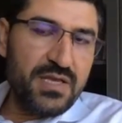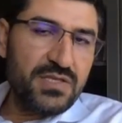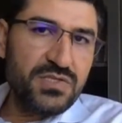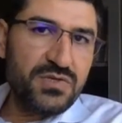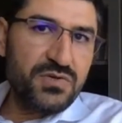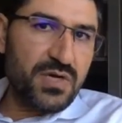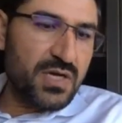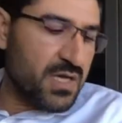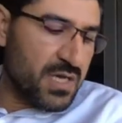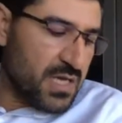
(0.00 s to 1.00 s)
So
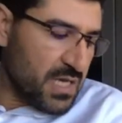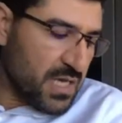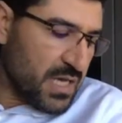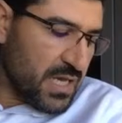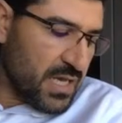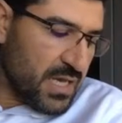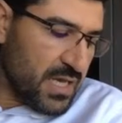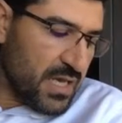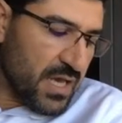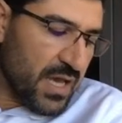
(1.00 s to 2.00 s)

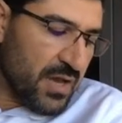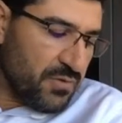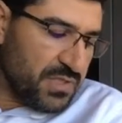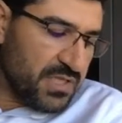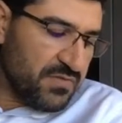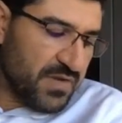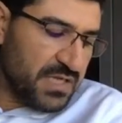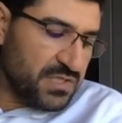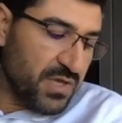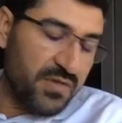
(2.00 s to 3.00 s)
I would
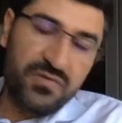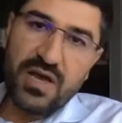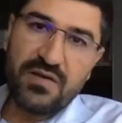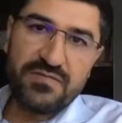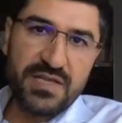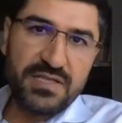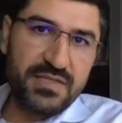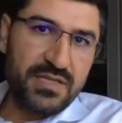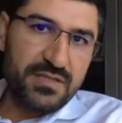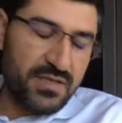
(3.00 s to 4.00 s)
advise you, if you have not
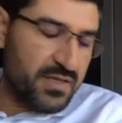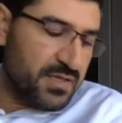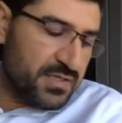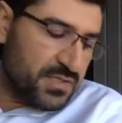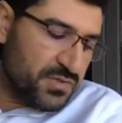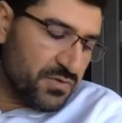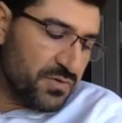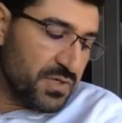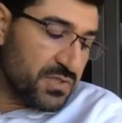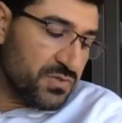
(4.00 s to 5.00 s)
done
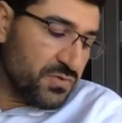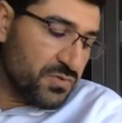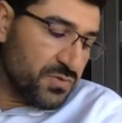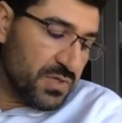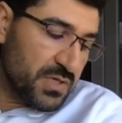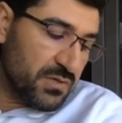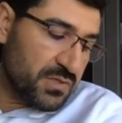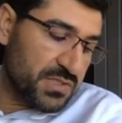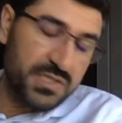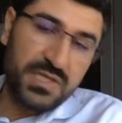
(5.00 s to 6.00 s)
so, to
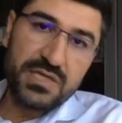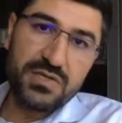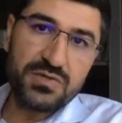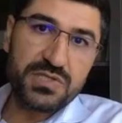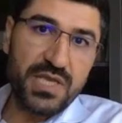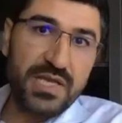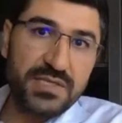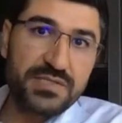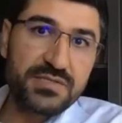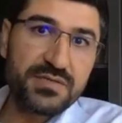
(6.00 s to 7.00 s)
consider your
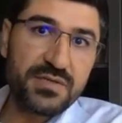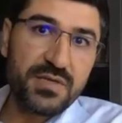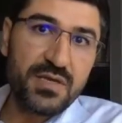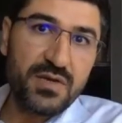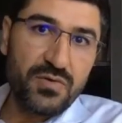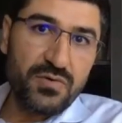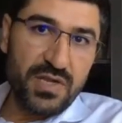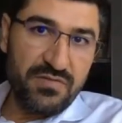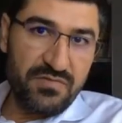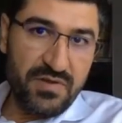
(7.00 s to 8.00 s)
tests or
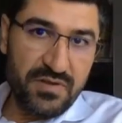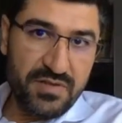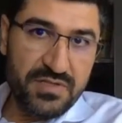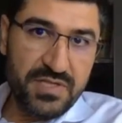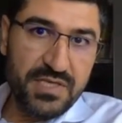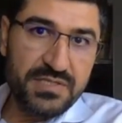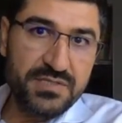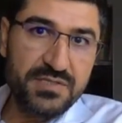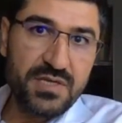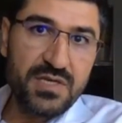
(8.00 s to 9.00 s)
run further
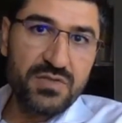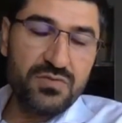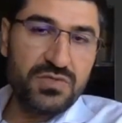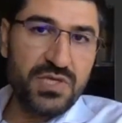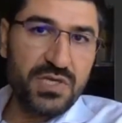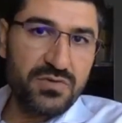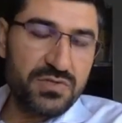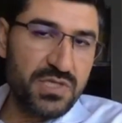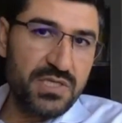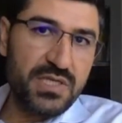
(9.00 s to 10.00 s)
tests to check
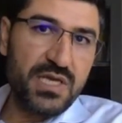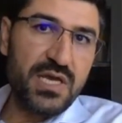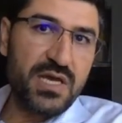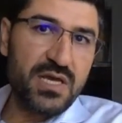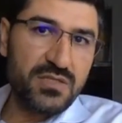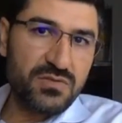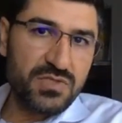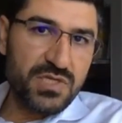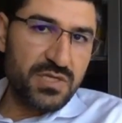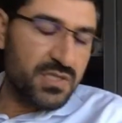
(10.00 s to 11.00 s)
your data and to
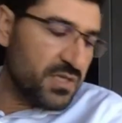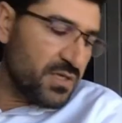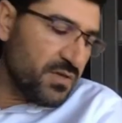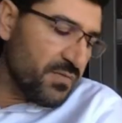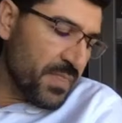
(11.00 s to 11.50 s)
check the